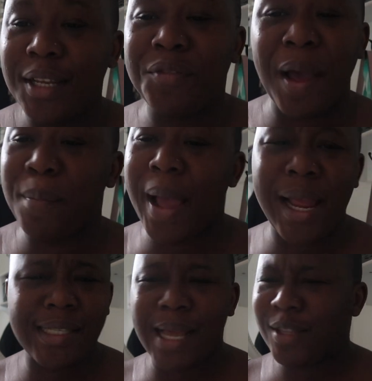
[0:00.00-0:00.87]
If I
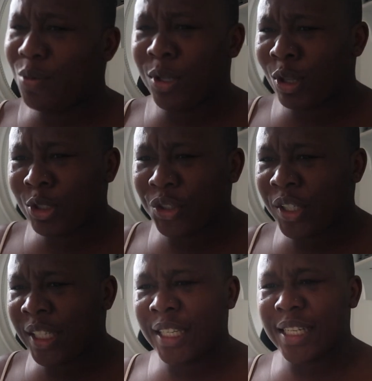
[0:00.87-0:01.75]
buy it, I don't want to
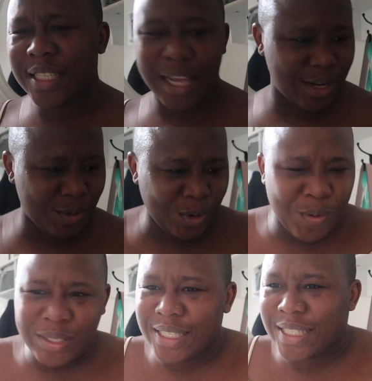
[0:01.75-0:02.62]
drink it. I don't know
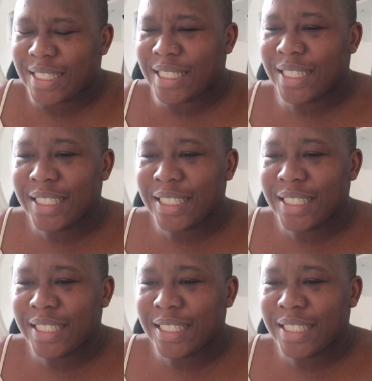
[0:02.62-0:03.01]
what is.